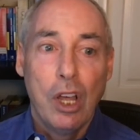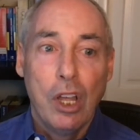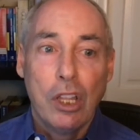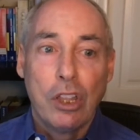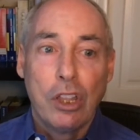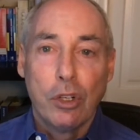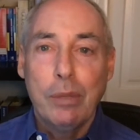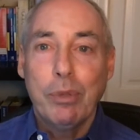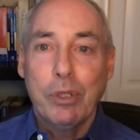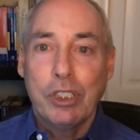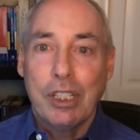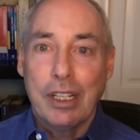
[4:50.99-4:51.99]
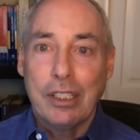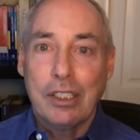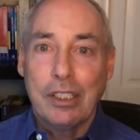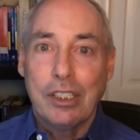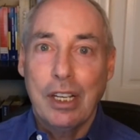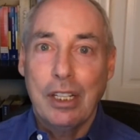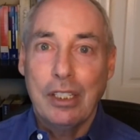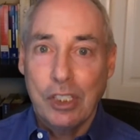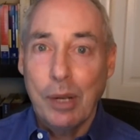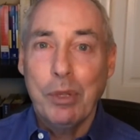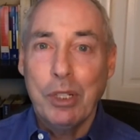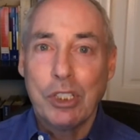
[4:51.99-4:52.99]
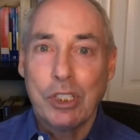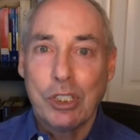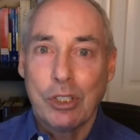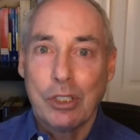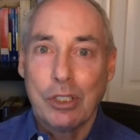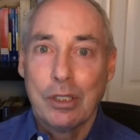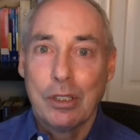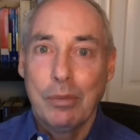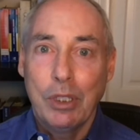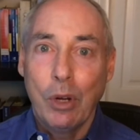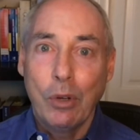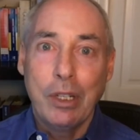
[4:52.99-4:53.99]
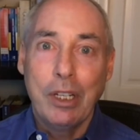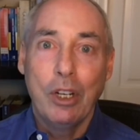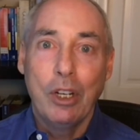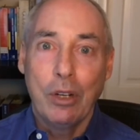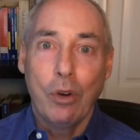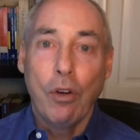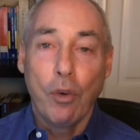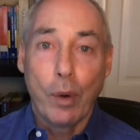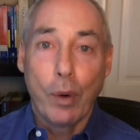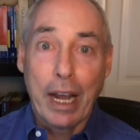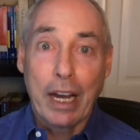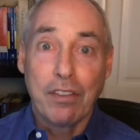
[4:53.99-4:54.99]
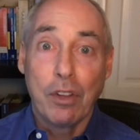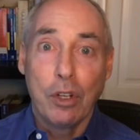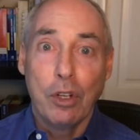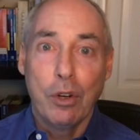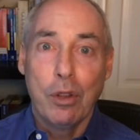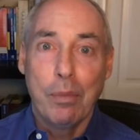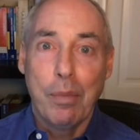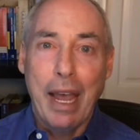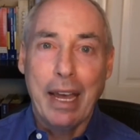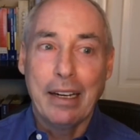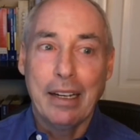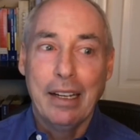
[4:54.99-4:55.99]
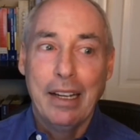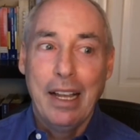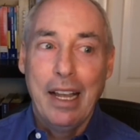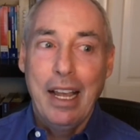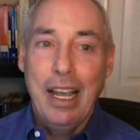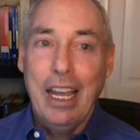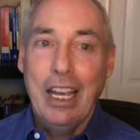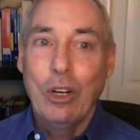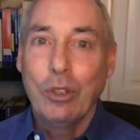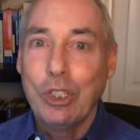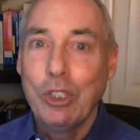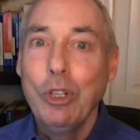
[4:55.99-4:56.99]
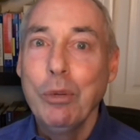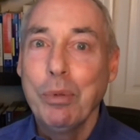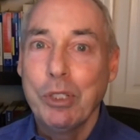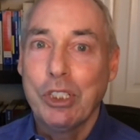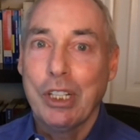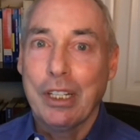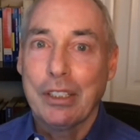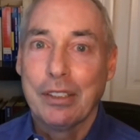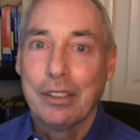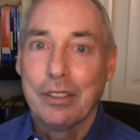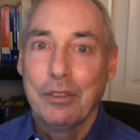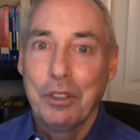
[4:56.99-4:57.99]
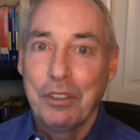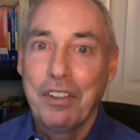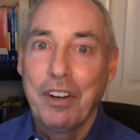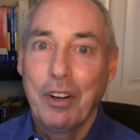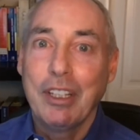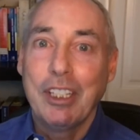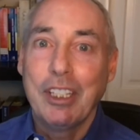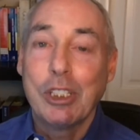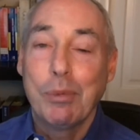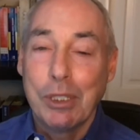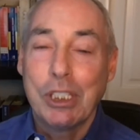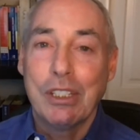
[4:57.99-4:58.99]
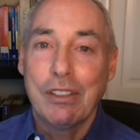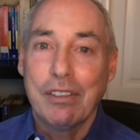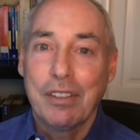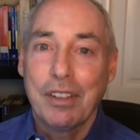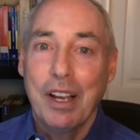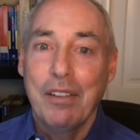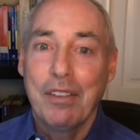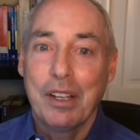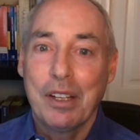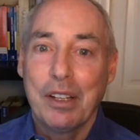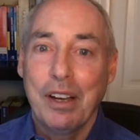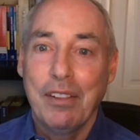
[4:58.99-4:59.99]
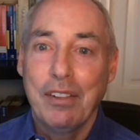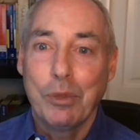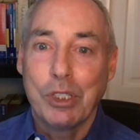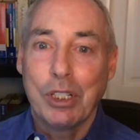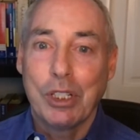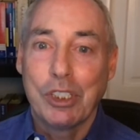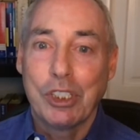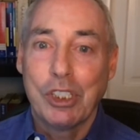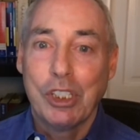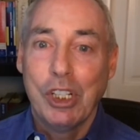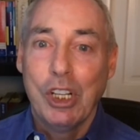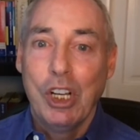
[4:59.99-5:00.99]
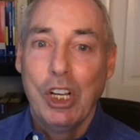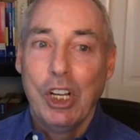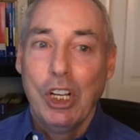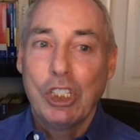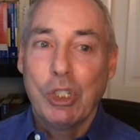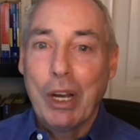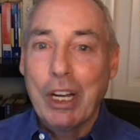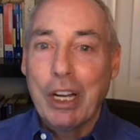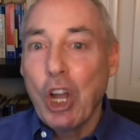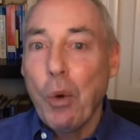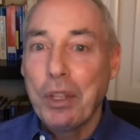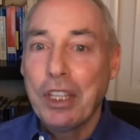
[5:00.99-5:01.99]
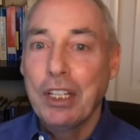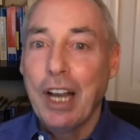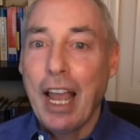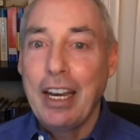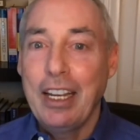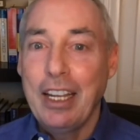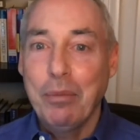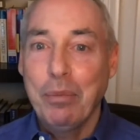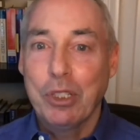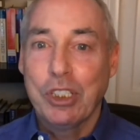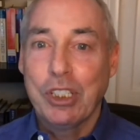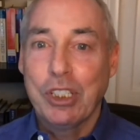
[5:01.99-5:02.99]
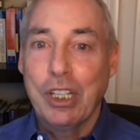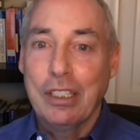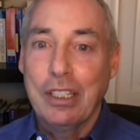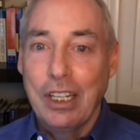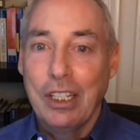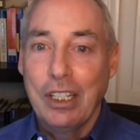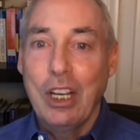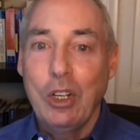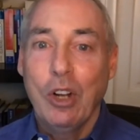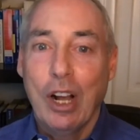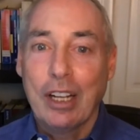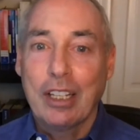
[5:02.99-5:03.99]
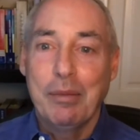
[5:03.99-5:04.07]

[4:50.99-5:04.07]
30% said some concern, but no need to overreact for the good or the bad. And only 2% were fairly dismissive of the results. So I'm going to go with the 98% and continue talking